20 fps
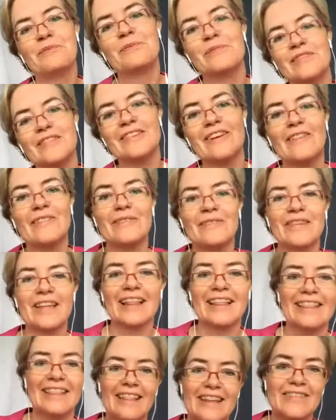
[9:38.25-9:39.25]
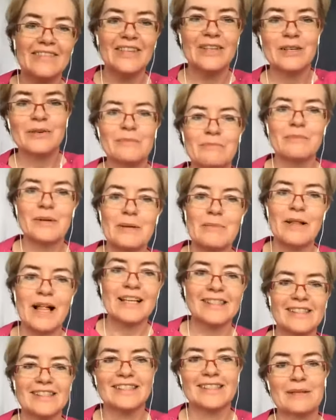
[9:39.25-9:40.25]
So love you. Be
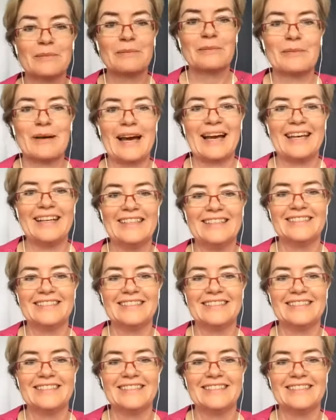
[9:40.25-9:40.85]
blessed. Bye.